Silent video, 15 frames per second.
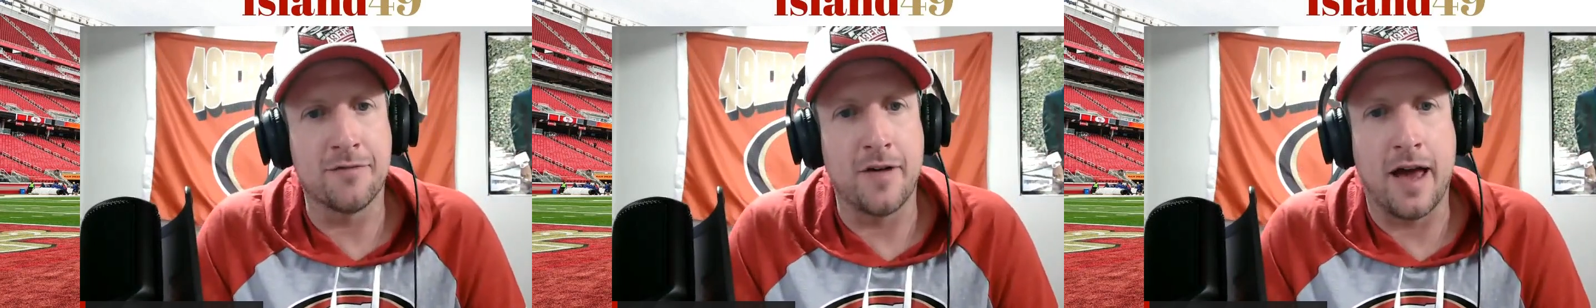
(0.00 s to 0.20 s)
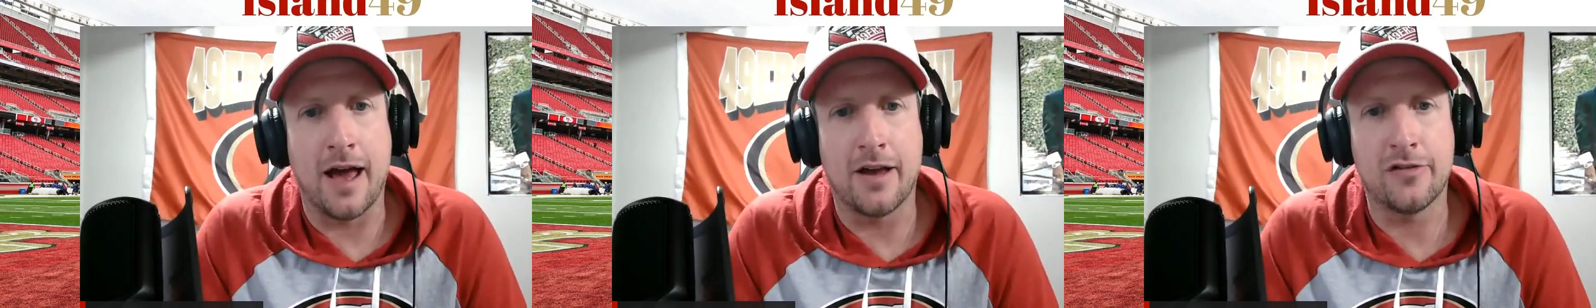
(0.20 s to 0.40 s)

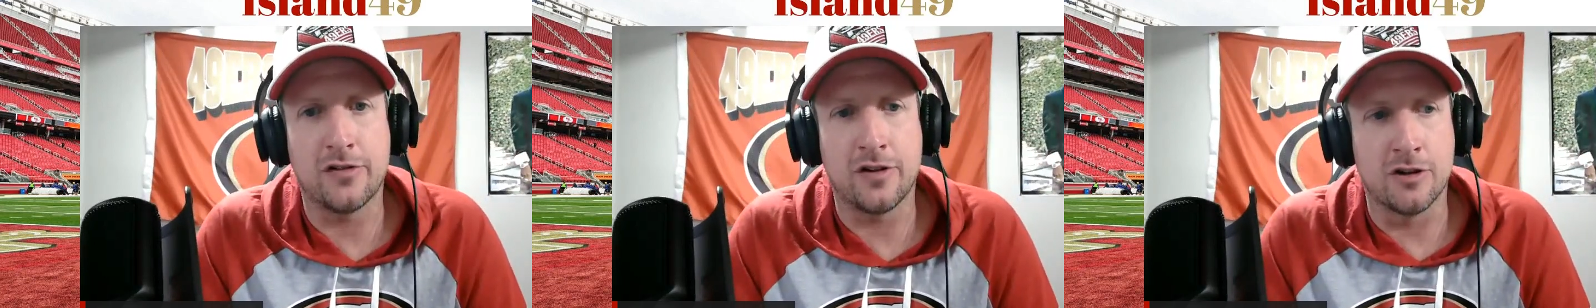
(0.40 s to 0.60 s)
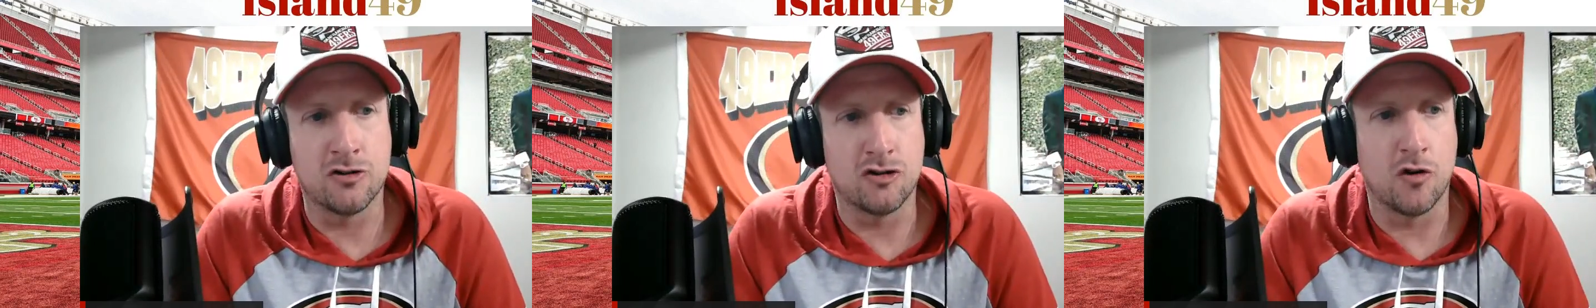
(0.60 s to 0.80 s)
fast
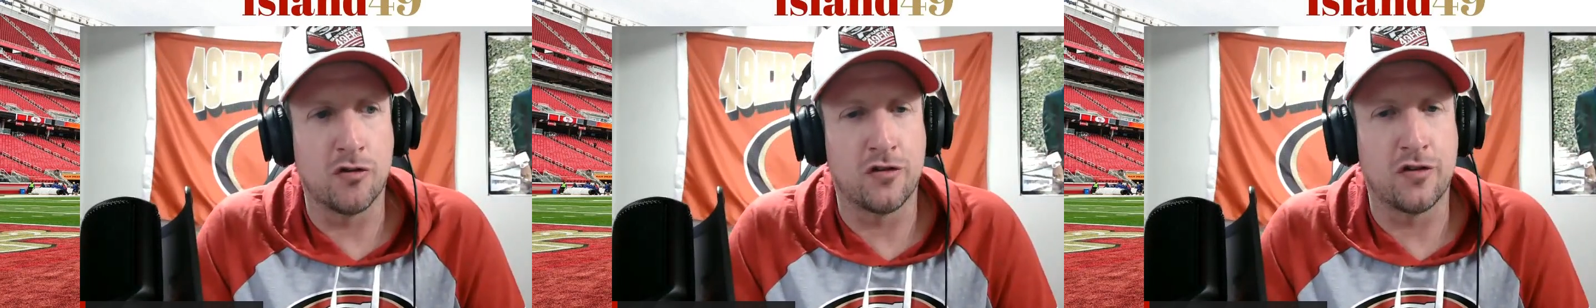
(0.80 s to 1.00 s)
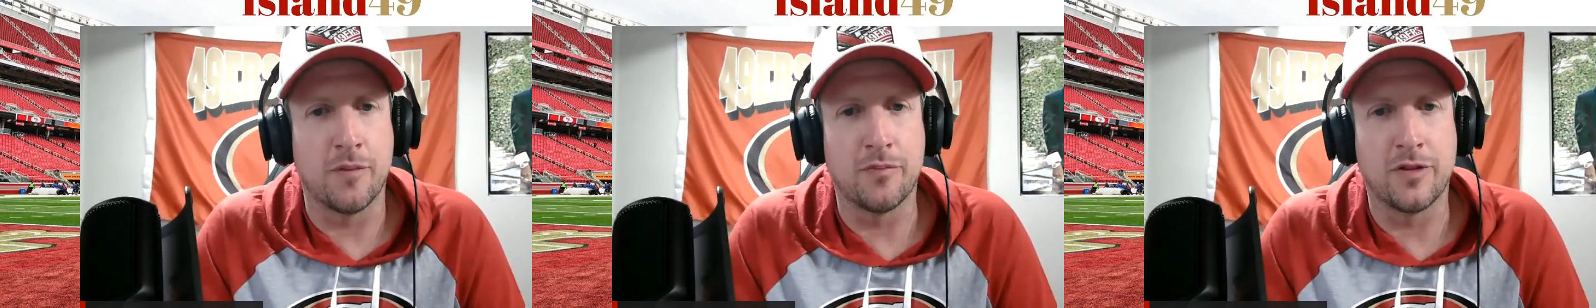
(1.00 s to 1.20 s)
and show
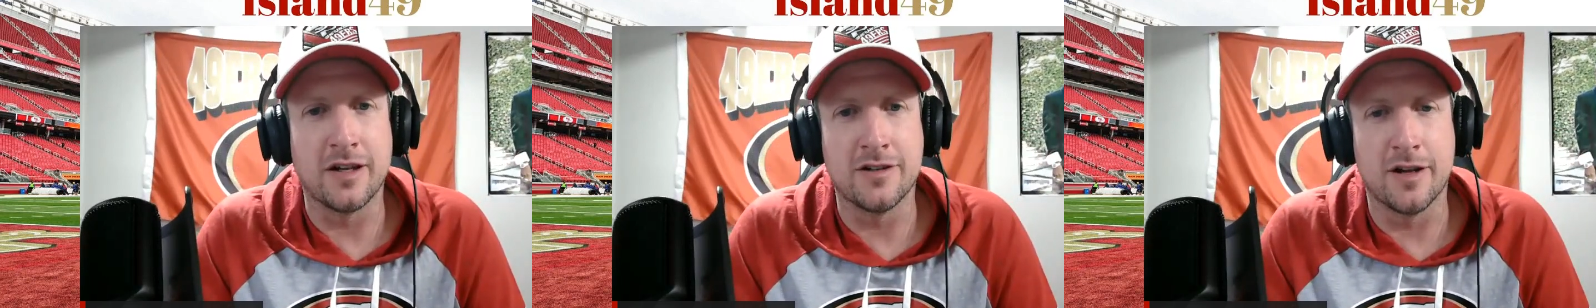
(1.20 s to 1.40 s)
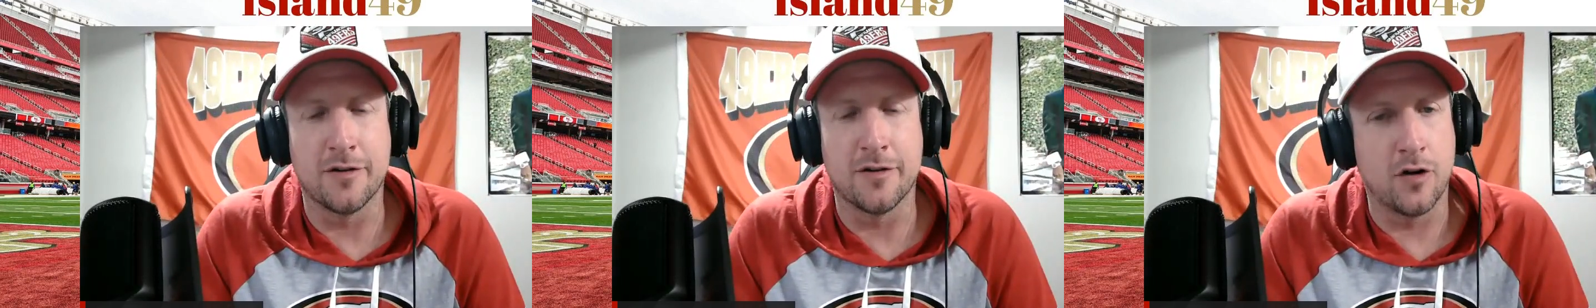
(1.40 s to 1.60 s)

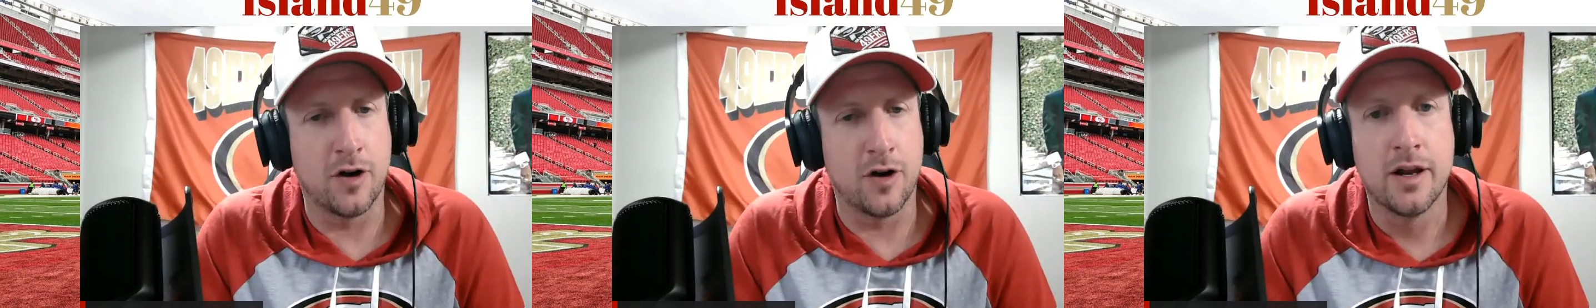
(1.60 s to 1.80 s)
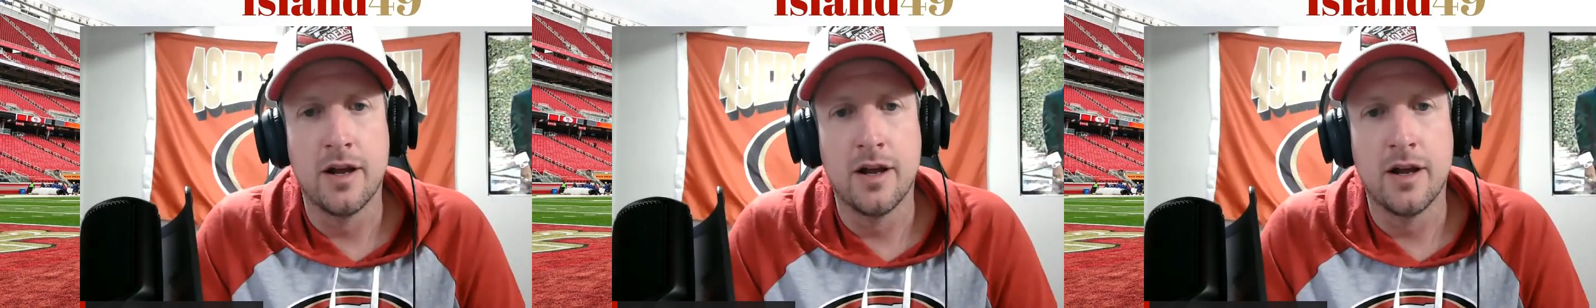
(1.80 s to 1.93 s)
something different